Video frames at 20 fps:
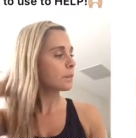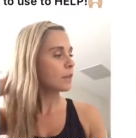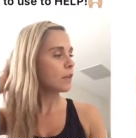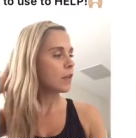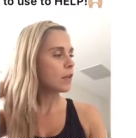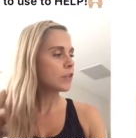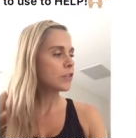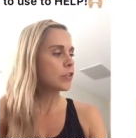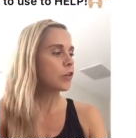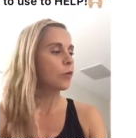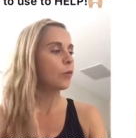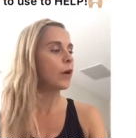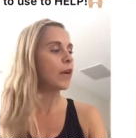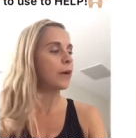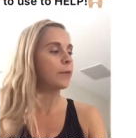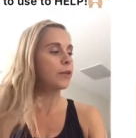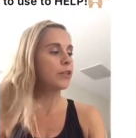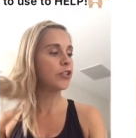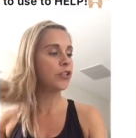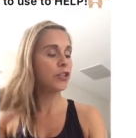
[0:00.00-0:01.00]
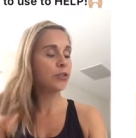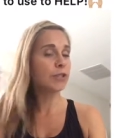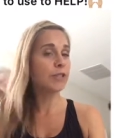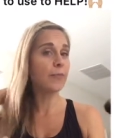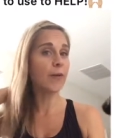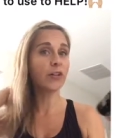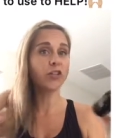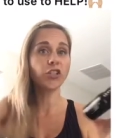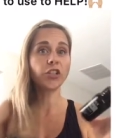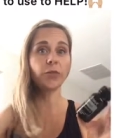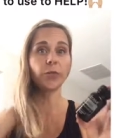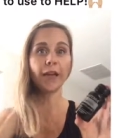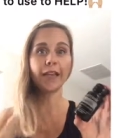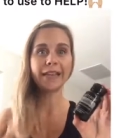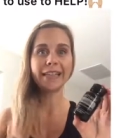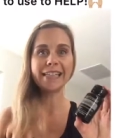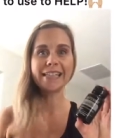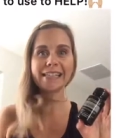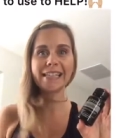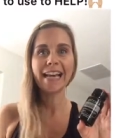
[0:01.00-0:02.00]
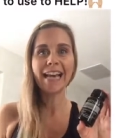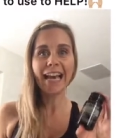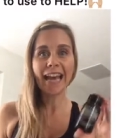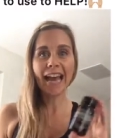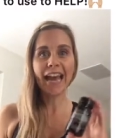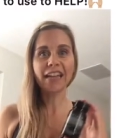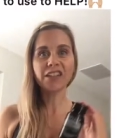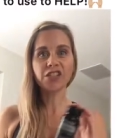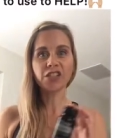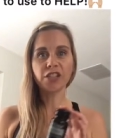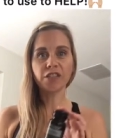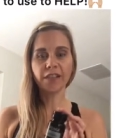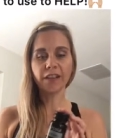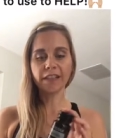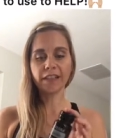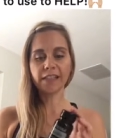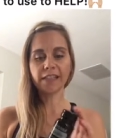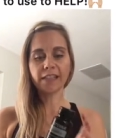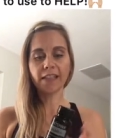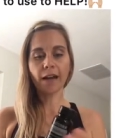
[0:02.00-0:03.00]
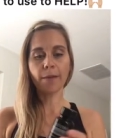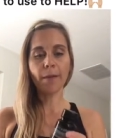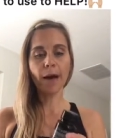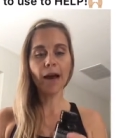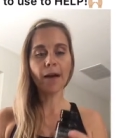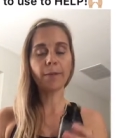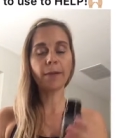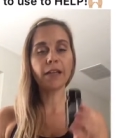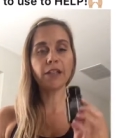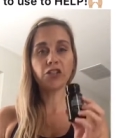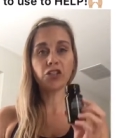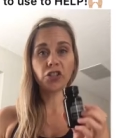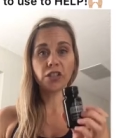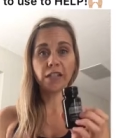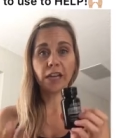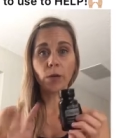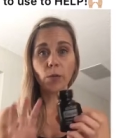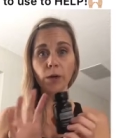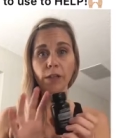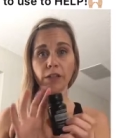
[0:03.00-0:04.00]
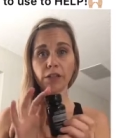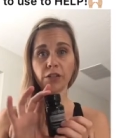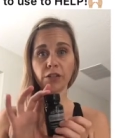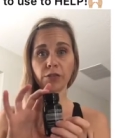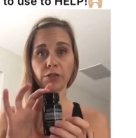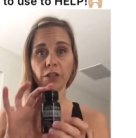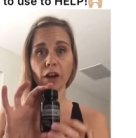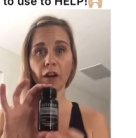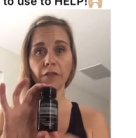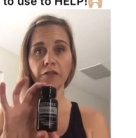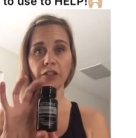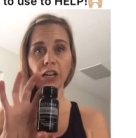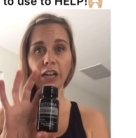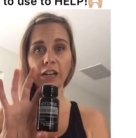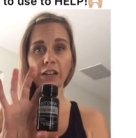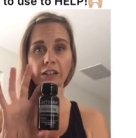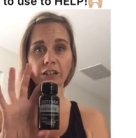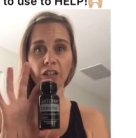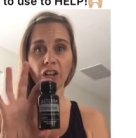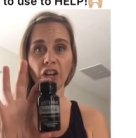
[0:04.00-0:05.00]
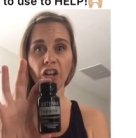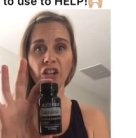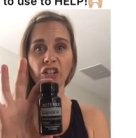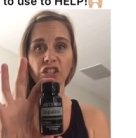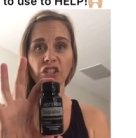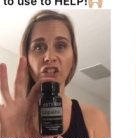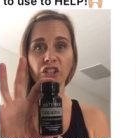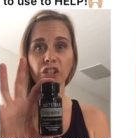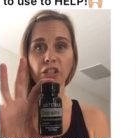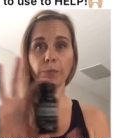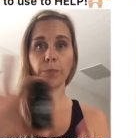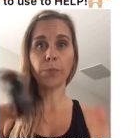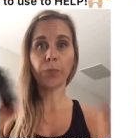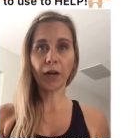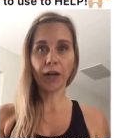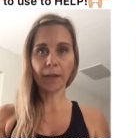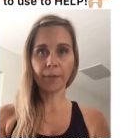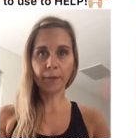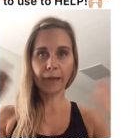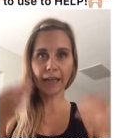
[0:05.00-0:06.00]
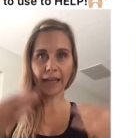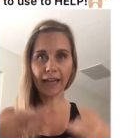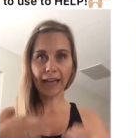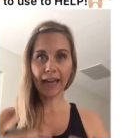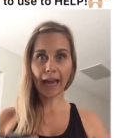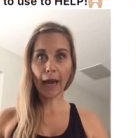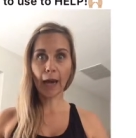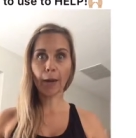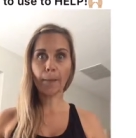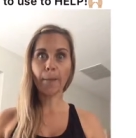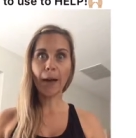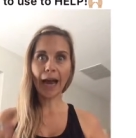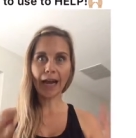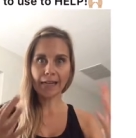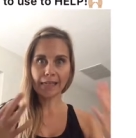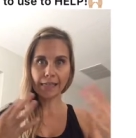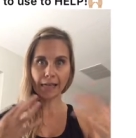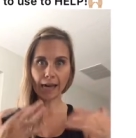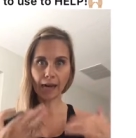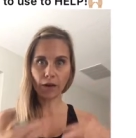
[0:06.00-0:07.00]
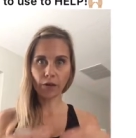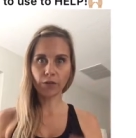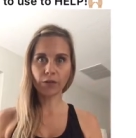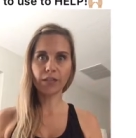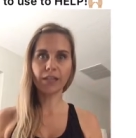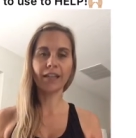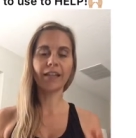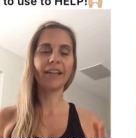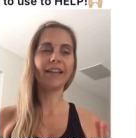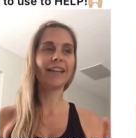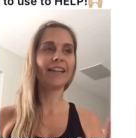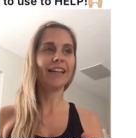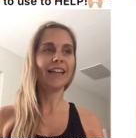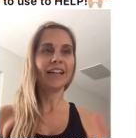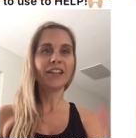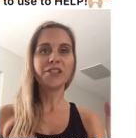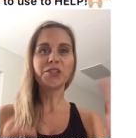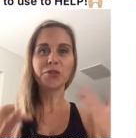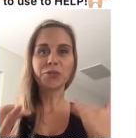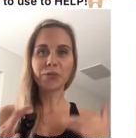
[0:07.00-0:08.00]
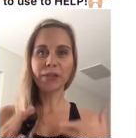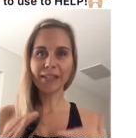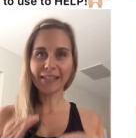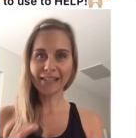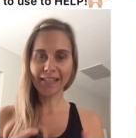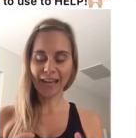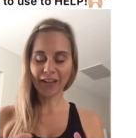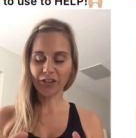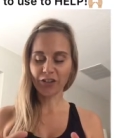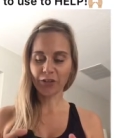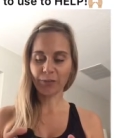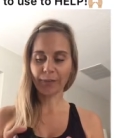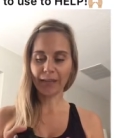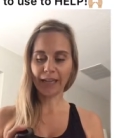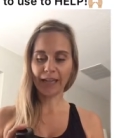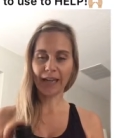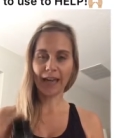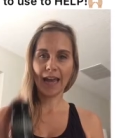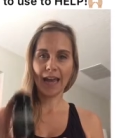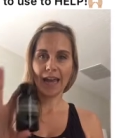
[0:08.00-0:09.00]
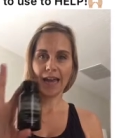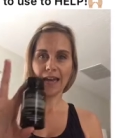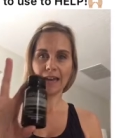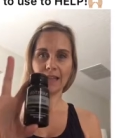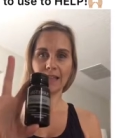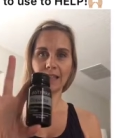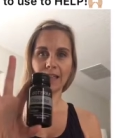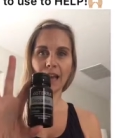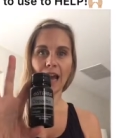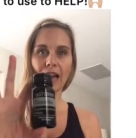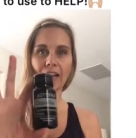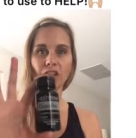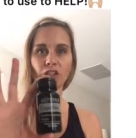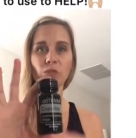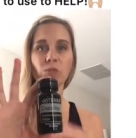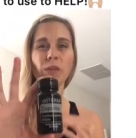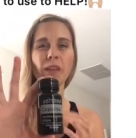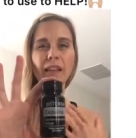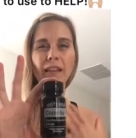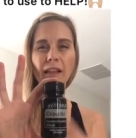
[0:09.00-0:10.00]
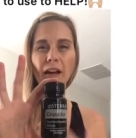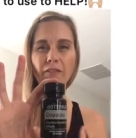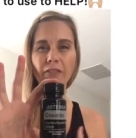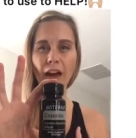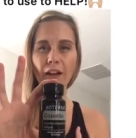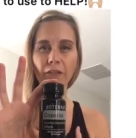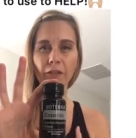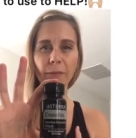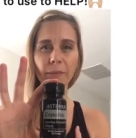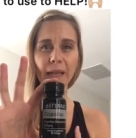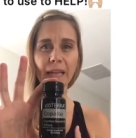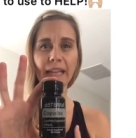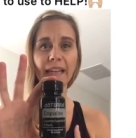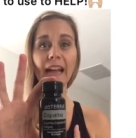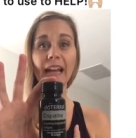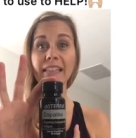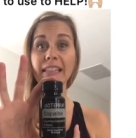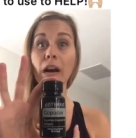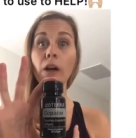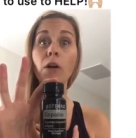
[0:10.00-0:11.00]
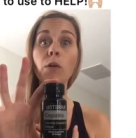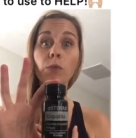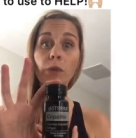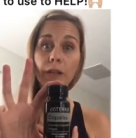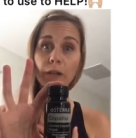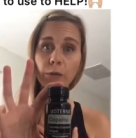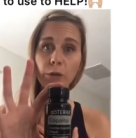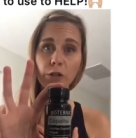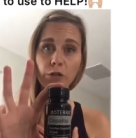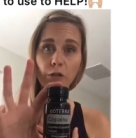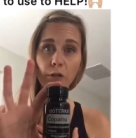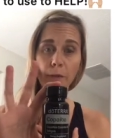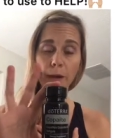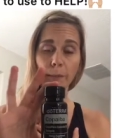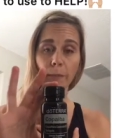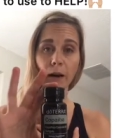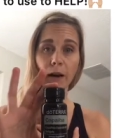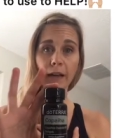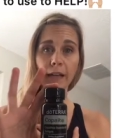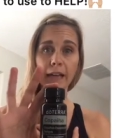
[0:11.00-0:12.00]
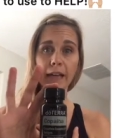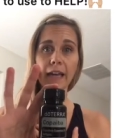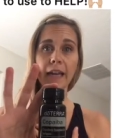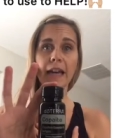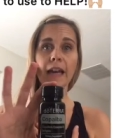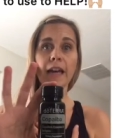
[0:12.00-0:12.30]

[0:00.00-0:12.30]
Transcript: So what I would do, especially when these anxious feelings come up, is just take one to two soft gels to just bring me, again, back down, to, to recenter me. And I just really love that for me. That's how it really works with my body.